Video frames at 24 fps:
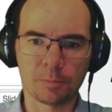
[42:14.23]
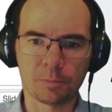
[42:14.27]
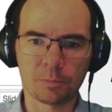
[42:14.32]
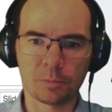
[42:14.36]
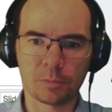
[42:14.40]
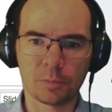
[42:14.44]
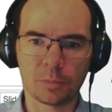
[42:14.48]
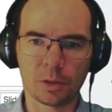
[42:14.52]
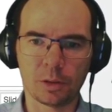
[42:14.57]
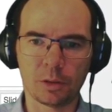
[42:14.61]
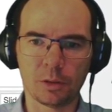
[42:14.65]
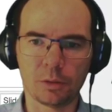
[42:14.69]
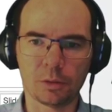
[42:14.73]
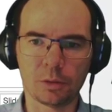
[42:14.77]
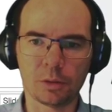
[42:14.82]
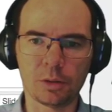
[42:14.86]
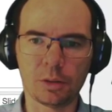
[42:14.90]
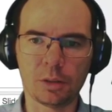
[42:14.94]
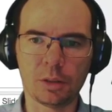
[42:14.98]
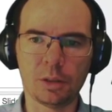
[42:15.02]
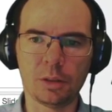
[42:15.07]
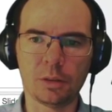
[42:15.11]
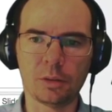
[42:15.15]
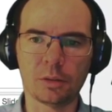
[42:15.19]
you can
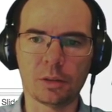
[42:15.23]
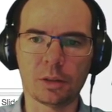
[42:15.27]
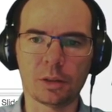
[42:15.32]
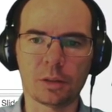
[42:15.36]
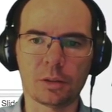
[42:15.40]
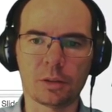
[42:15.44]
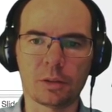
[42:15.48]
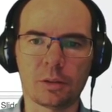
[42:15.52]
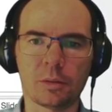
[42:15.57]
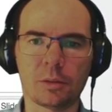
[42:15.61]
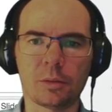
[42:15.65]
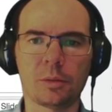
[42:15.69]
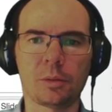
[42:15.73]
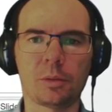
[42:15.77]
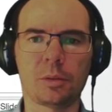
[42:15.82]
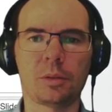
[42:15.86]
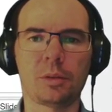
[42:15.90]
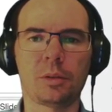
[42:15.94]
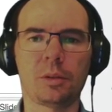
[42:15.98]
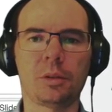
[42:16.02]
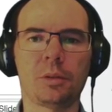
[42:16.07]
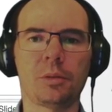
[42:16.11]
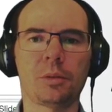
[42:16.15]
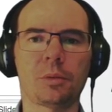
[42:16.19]
see that,
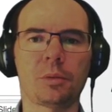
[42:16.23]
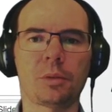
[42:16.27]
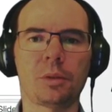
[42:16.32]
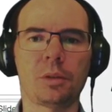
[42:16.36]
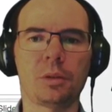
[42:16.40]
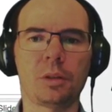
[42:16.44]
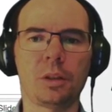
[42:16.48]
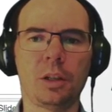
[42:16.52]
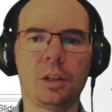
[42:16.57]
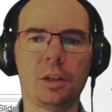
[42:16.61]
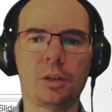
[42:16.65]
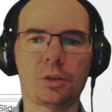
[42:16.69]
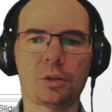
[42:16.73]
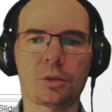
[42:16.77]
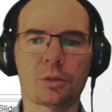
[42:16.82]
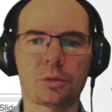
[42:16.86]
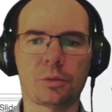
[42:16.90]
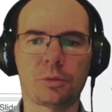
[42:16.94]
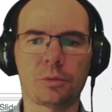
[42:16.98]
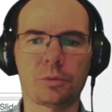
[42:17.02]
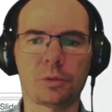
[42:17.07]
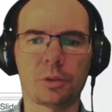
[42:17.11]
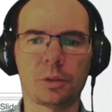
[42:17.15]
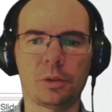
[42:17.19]
you know, the nature
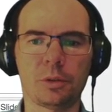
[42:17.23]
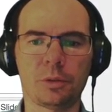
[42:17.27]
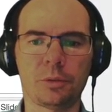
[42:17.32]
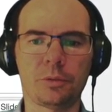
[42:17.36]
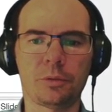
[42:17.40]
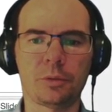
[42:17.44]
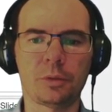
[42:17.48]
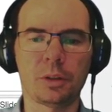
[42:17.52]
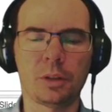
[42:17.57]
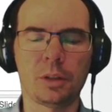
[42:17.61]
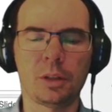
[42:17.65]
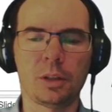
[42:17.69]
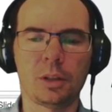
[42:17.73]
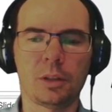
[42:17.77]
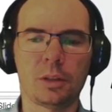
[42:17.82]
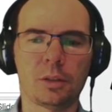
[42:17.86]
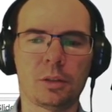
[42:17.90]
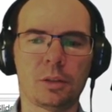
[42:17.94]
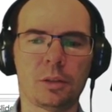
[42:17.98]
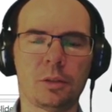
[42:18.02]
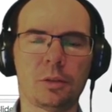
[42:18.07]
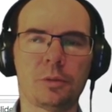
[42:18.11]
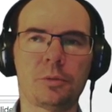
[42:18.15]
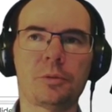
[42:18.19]
of
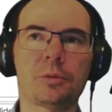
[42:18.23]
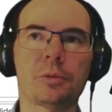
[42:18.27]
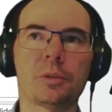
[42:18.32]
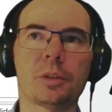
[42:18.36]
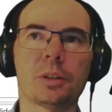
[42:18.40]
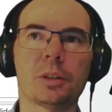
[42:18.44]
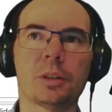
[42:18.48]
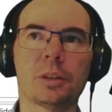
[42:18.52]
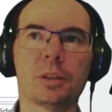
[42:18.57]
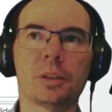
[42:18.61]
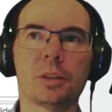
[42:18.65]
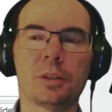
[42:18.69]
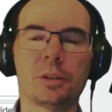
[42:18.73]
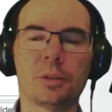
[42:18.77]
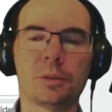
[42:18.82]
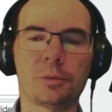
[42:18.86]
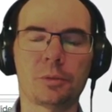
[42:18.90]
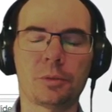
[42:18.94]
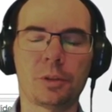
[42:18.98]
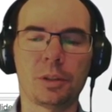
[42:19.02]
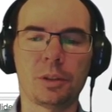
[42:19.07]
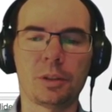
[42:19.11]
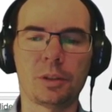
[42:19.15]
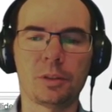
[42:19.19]

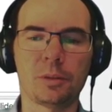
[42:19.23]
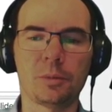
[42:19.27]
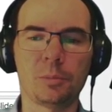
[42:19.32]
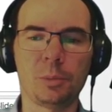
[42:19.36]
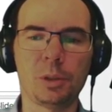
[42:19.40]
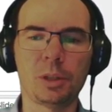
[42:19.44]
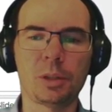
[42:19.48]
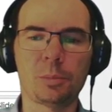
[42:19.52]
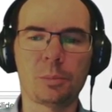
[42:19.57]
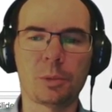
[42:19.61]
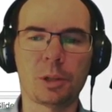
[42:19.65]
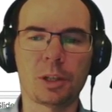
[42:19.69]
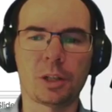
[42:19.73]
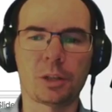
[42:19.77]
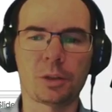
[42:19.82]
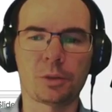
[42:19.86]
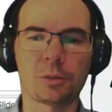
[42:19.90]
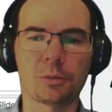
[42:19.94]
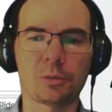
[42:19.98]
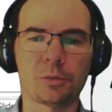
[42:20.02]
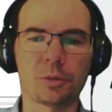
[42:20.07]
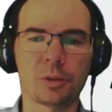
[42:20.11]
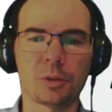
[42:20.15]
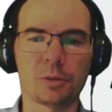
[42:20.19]
the mismatch
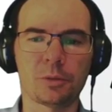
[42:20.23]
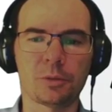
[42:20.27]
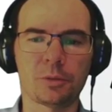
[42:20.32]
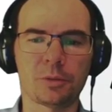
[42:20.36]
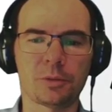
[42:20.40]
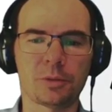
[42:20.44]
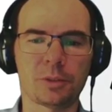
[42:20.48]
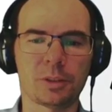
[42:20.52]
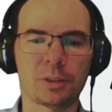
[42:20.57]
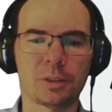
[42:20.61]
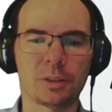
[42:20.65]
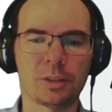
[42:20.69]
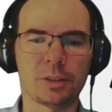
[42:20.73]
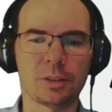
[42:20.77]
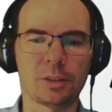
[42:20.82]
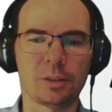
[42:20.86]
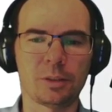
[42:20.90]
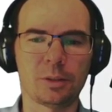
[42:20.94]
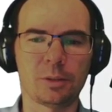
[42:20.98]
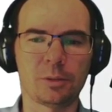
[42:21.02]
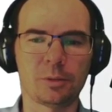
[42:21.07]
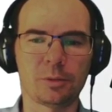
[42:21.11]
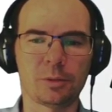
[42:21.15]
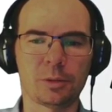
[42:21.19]

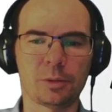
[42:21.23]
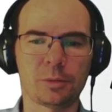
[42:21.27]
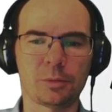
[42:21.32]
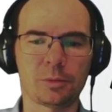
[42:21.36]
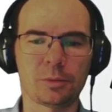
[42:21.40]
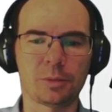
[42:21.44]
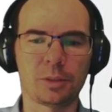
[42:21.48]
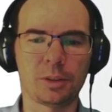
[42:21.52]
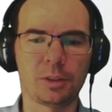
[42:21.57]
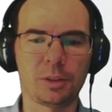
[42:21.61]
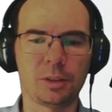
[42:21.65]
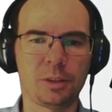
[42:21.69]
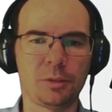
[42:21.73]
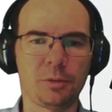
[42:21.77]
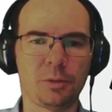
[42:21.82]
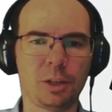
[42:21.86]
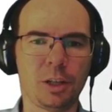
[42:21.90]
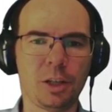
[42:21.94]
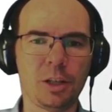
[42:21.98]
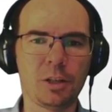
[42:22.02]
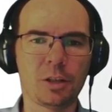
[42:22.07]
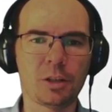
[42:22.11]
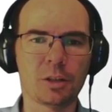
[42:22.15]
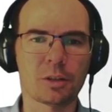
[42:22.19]
of
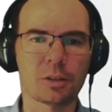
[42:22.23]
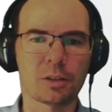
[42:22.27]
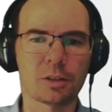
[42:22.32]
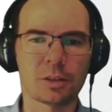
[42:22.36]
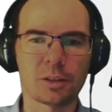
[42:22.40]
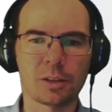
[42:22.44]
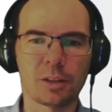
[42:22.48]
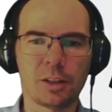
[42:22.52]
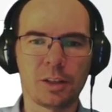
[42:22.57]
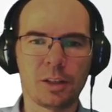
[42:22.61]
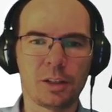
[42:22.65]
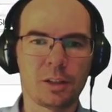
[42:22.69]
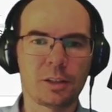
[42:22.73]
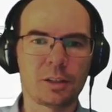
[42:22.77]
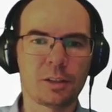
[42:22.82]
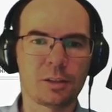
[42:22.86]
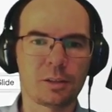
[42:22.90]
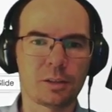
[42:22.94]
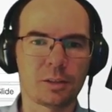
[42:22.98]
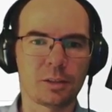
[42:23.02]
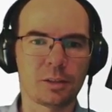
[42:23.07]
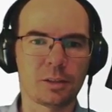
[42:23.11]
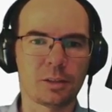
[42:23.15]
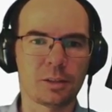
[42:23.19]
deviations
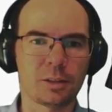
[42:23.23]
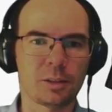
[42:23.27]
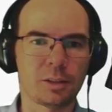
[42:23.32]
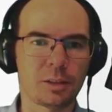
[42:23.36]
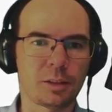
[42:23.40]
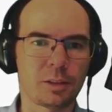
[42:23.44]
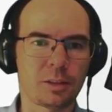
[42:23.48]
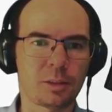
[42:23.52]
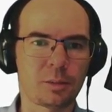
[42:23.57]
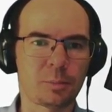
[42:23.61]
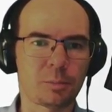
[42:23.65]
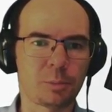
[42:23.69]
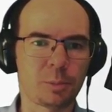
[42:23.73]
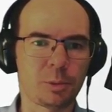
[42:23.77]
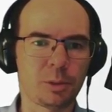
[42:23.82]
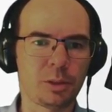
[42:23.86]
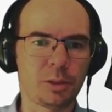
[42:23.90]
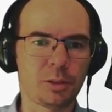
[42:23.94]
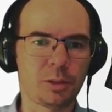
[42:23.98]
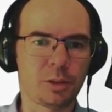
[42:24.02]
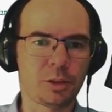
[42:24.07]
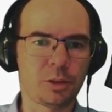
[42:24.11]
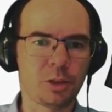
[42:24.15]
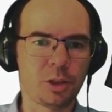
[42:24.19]

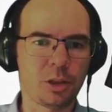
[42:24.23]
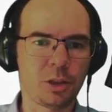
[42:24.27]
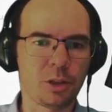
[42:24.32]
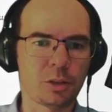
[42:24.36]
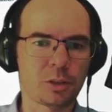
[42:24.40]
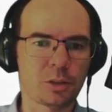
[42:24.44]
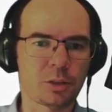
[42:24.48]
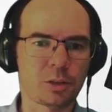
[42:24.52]
completely changed